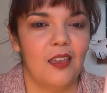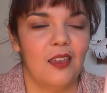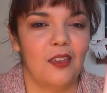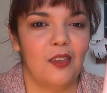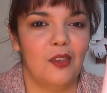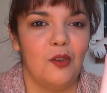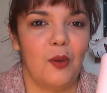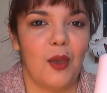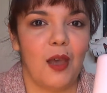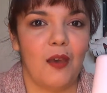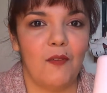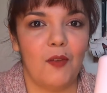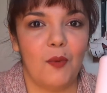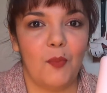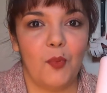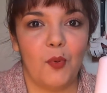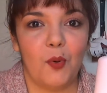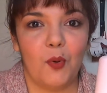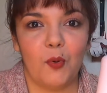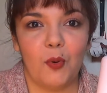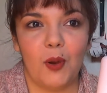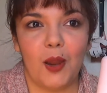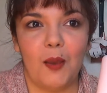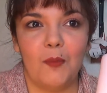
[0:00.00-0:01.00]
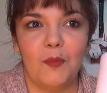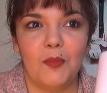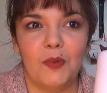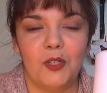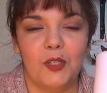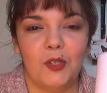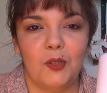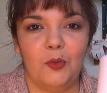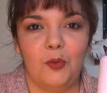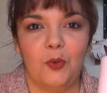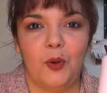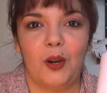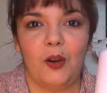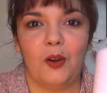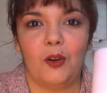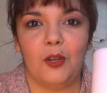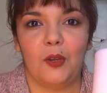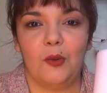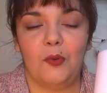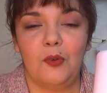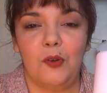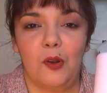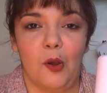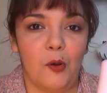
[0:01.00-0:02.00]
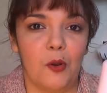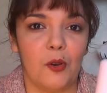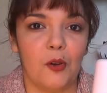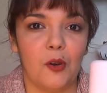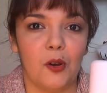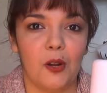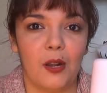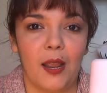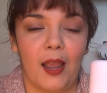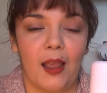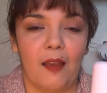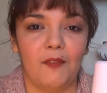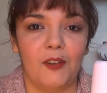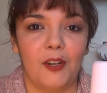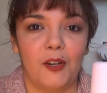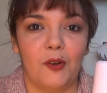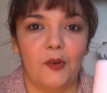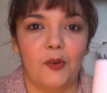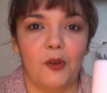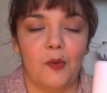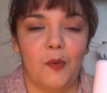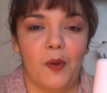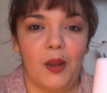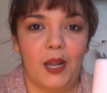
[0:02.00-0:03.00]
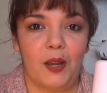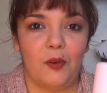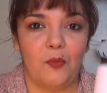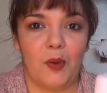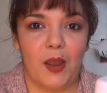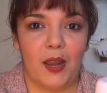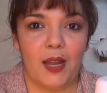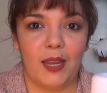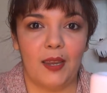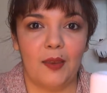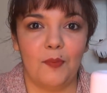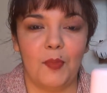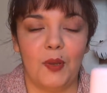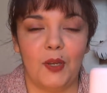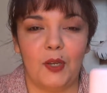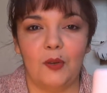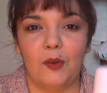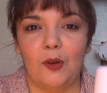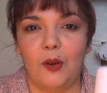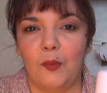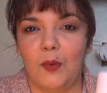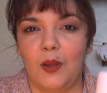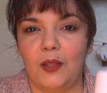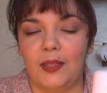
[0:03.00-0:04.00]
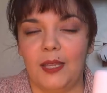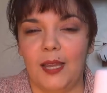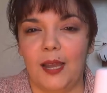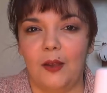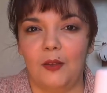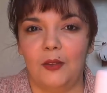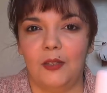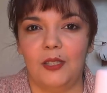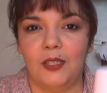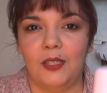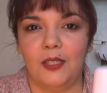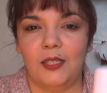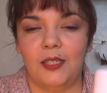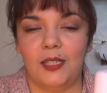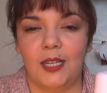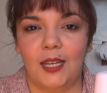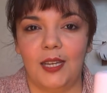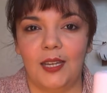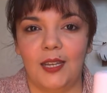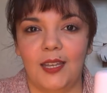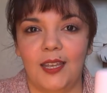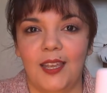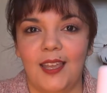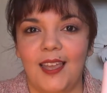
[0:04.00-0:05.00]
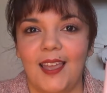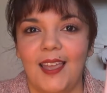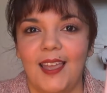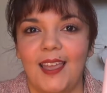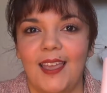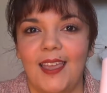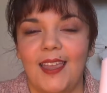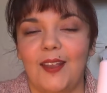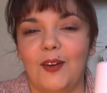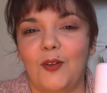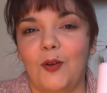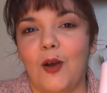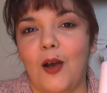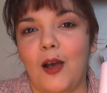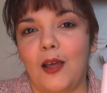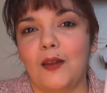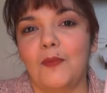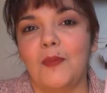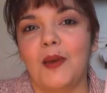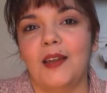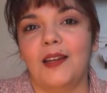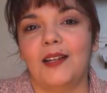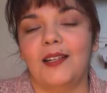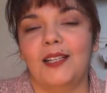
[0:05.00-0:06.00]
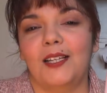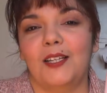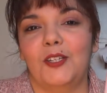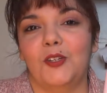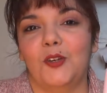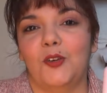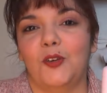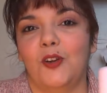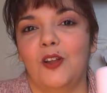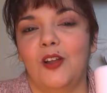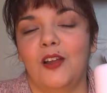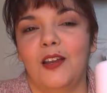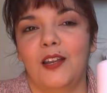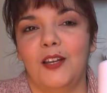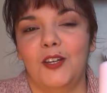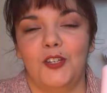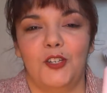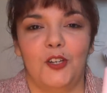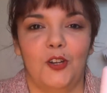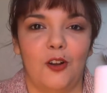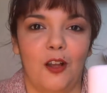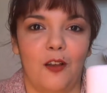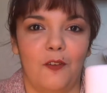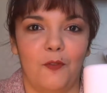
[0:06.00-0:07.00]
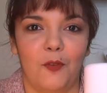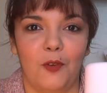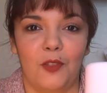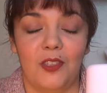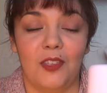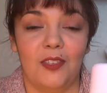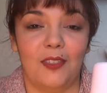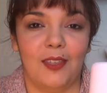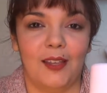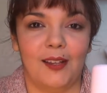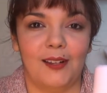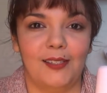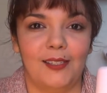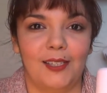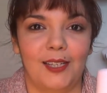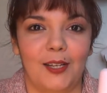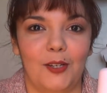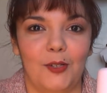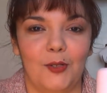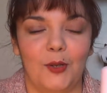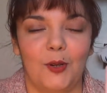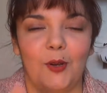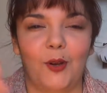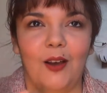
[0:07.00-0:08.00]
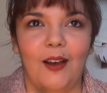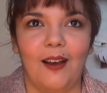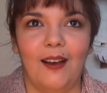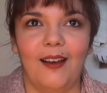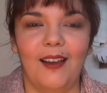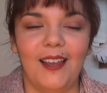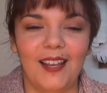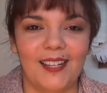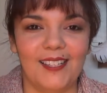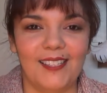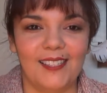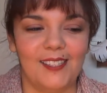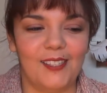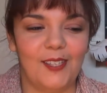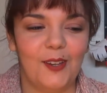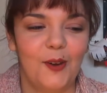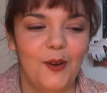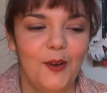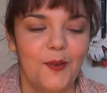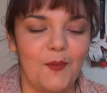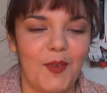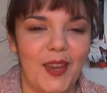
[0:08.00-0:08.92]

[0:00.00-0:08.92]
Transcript: You have it programmed to where you're going to have dinner already ready, but you don't want the house to stink. It'll automatically turn on and shut off within that schedule. It's so